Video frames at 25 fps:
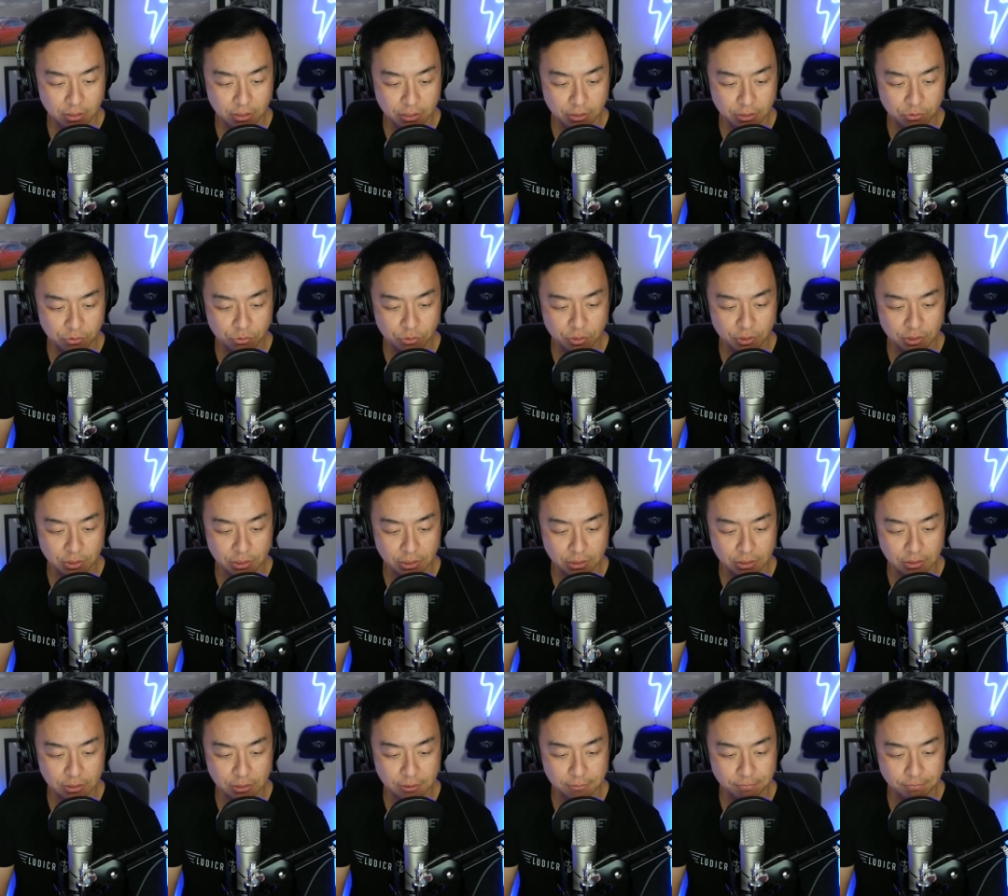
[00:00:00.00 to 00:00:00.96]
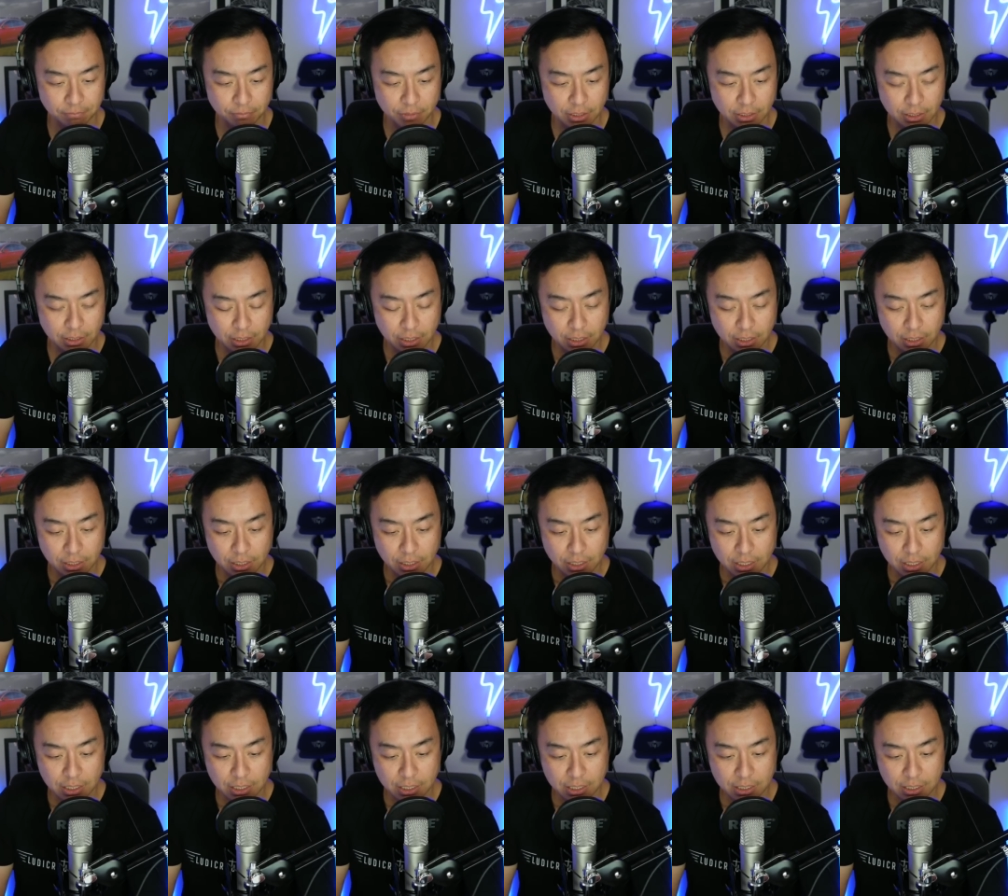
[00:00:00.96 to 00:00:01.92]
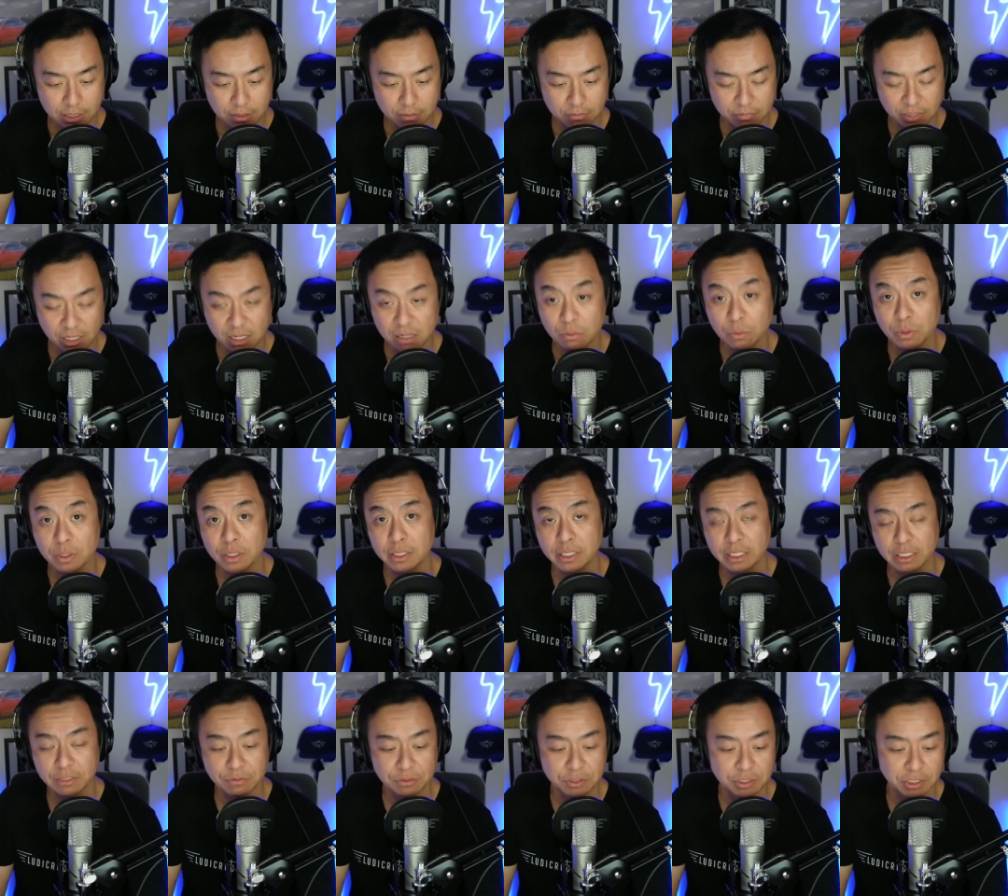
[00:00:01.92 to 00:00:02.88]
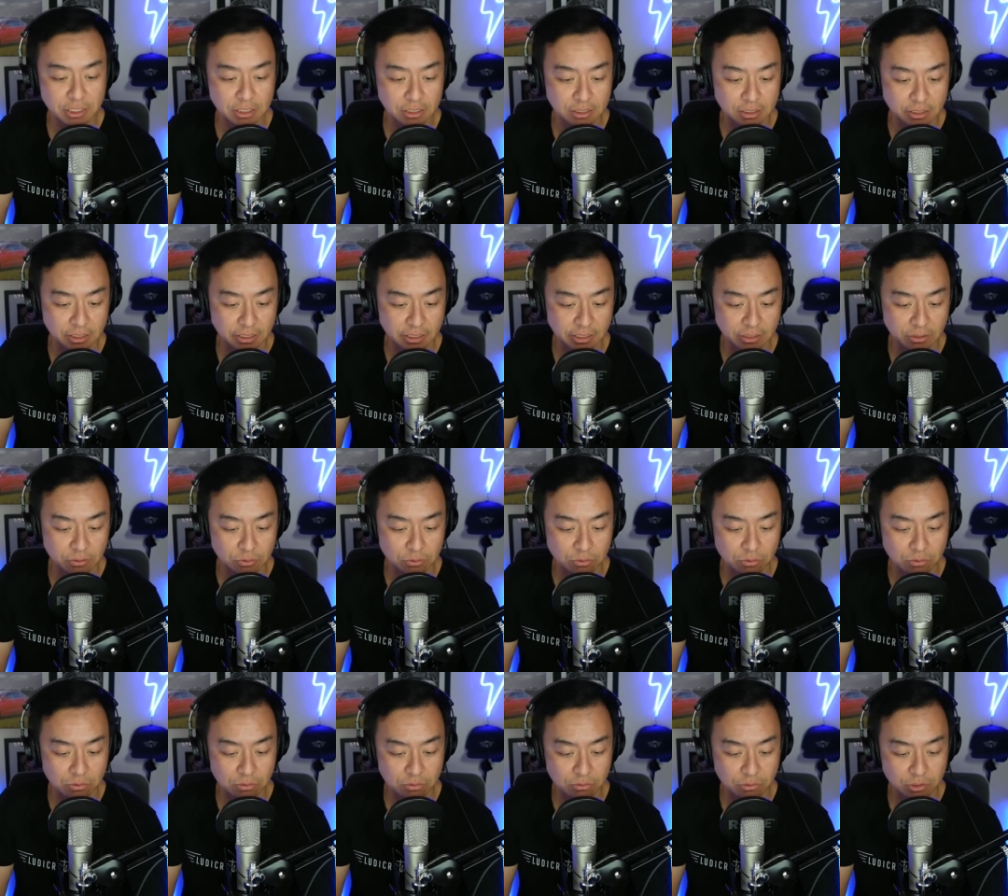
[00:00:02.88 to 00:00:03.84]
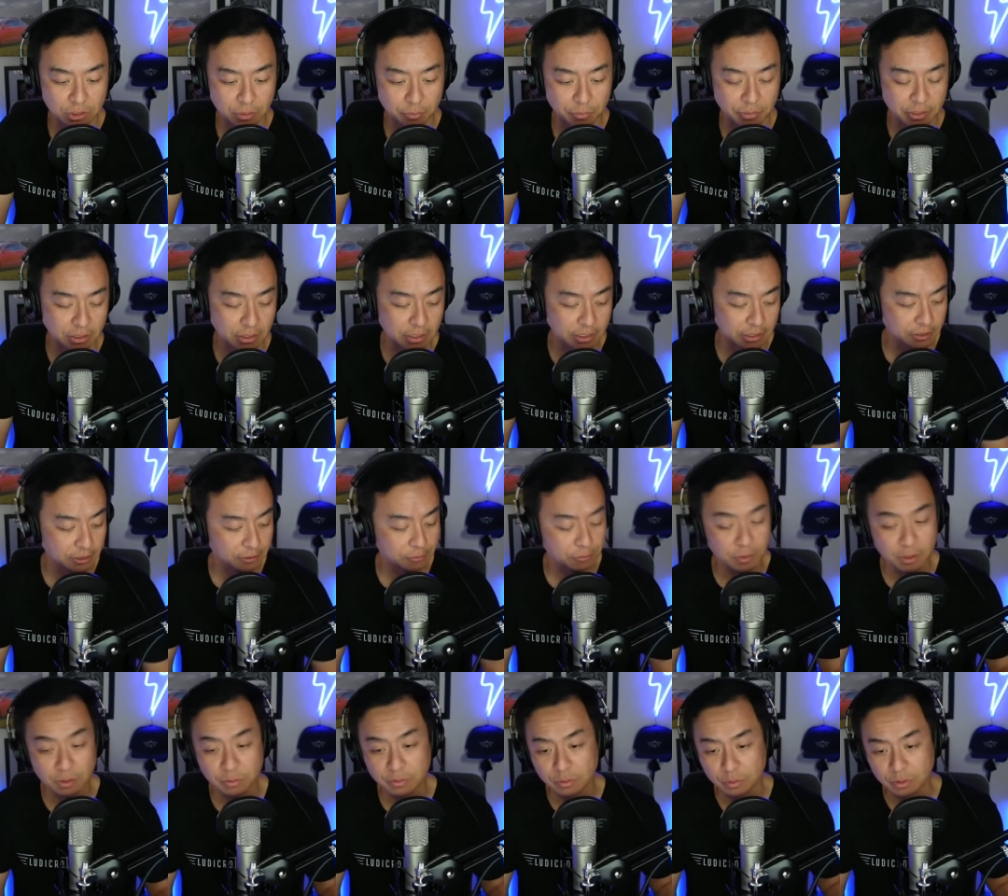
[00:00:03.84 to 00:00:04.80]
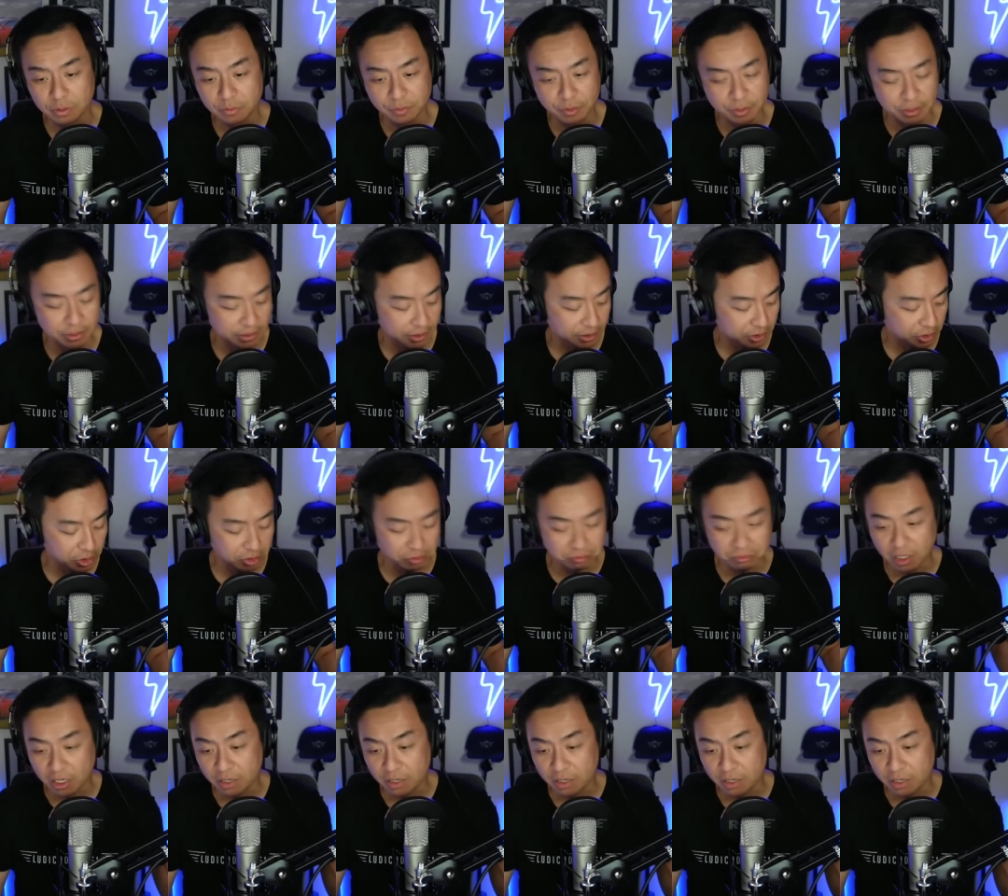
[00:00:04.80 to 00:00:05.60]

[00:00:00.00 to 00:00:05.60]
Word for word: Interesting, isn't it? Yeah, whether that's for GST or shipping, I don't know. Whatever it is, it's good.